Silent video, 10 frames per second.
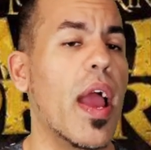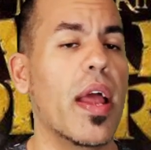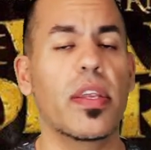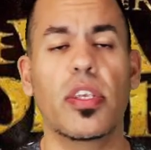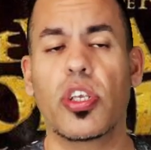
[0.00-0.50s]

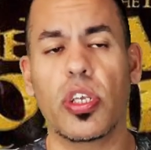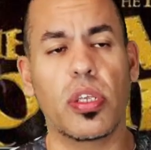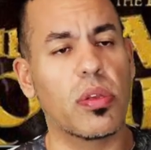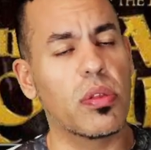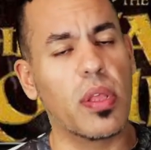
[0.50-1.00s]
And it's
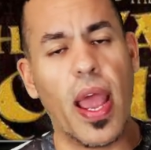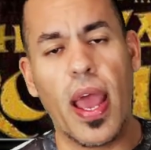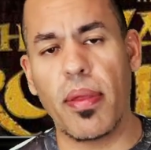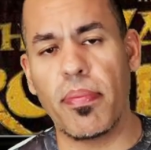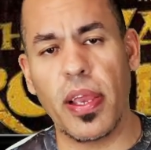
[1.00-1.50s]
just, the
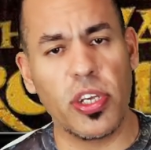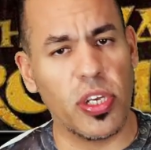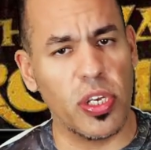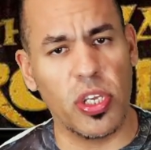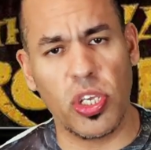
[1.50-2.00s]

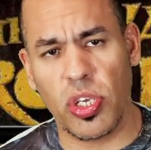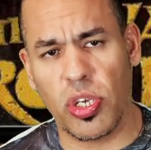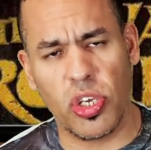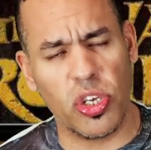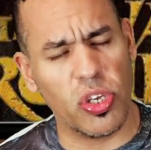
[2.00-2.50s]
animation is
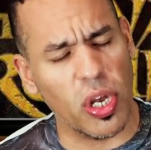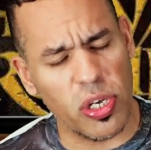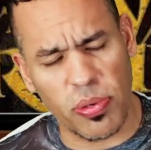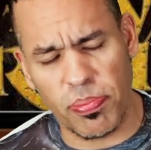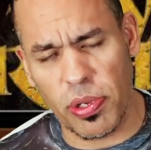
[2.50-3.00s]

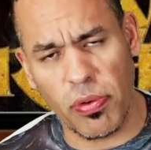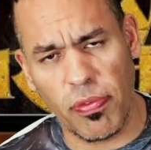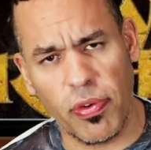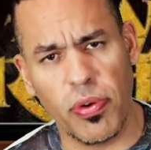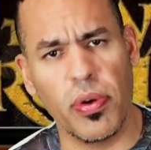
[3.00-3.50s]
such
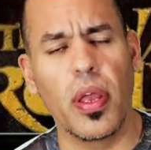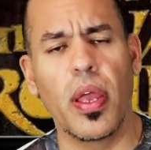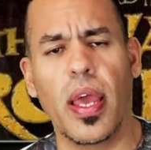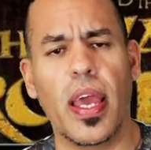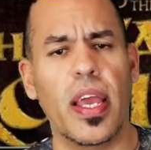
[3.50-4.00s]
beautiful,
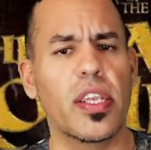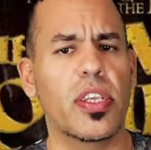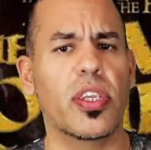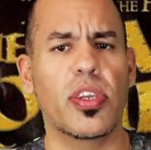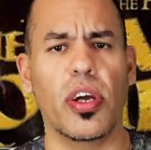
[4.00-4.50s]

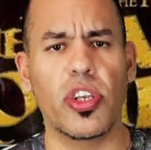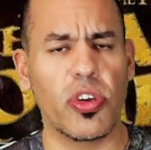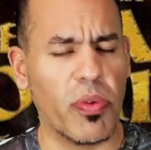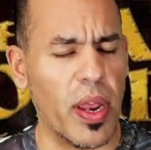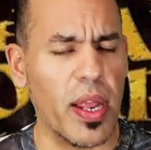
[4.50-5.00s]
is
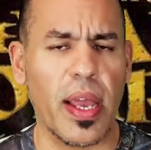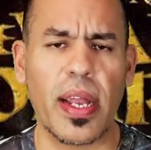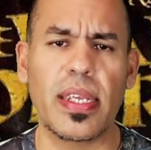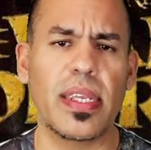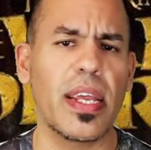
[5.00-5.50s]
such great.
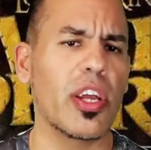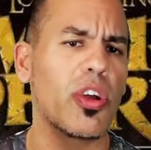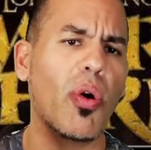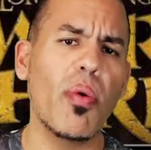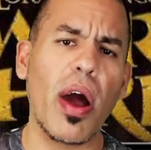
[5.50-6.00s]
Like I
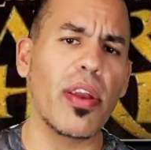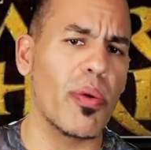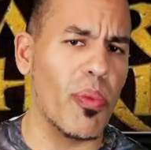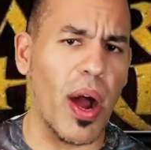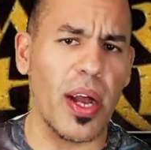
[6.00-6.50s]
said, go out
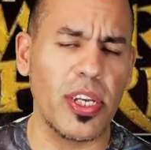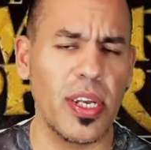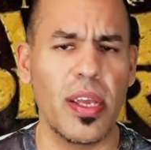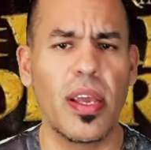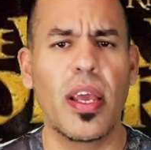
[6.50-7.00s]
and watch
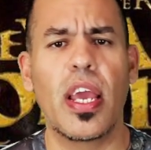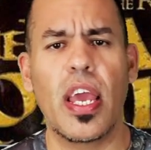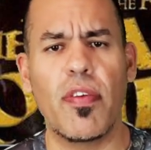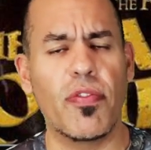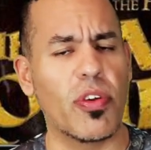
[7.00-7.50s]
it.
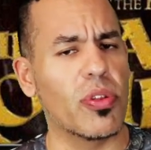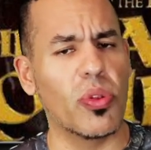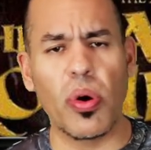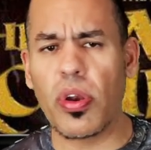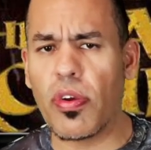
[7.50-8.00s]
If you're a
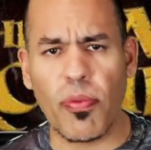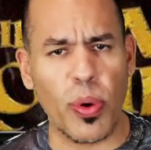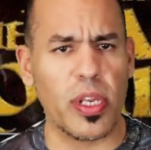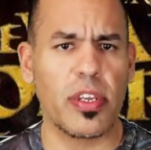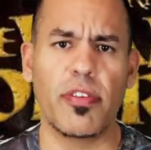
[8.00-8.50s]
Lord of the
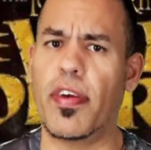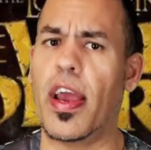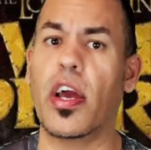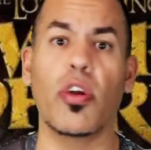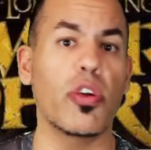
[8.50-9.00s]
Rings
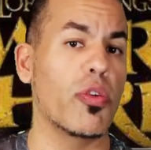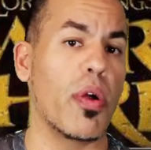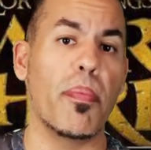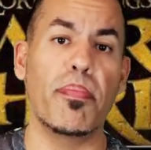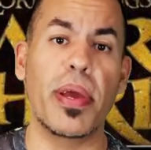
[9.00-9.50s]
fan, or
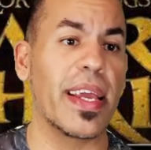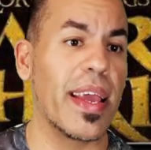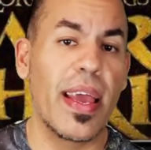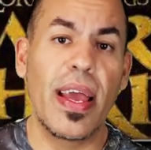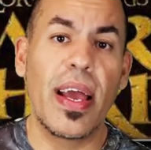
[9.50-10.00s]
you're a
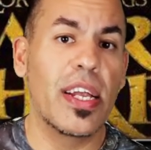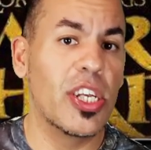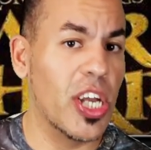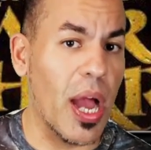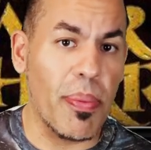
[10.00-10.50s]
big
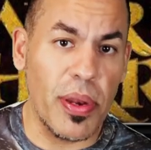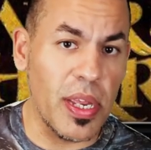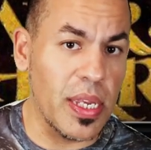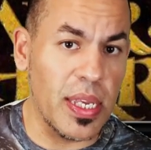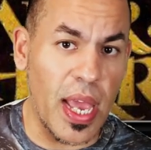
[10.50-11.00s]

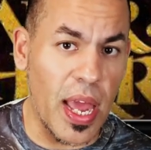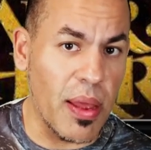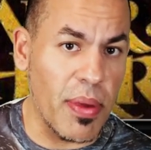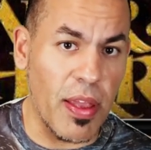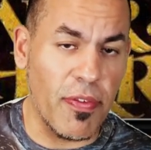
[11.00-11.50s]
Japanese
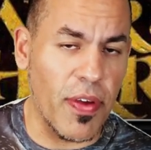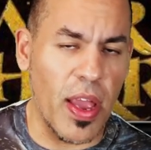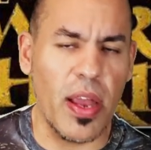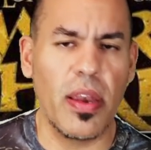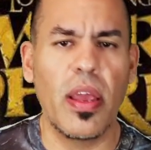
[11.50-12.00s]
anime
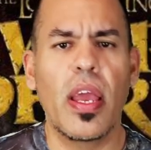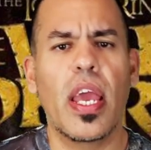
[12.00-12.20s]
fan.